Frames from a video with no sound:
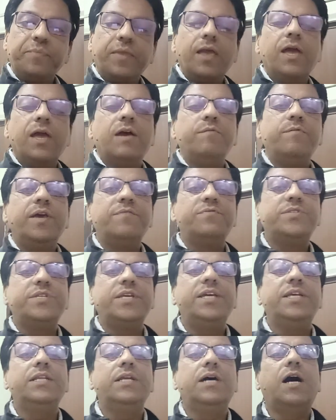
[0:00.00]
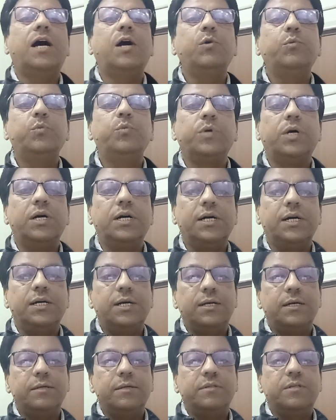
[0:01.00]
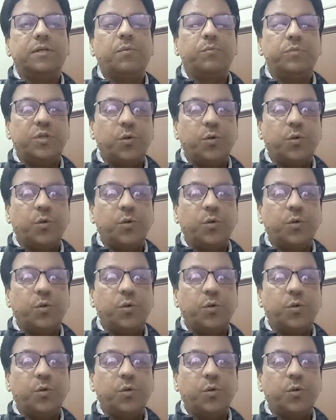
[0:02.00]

We have seen how the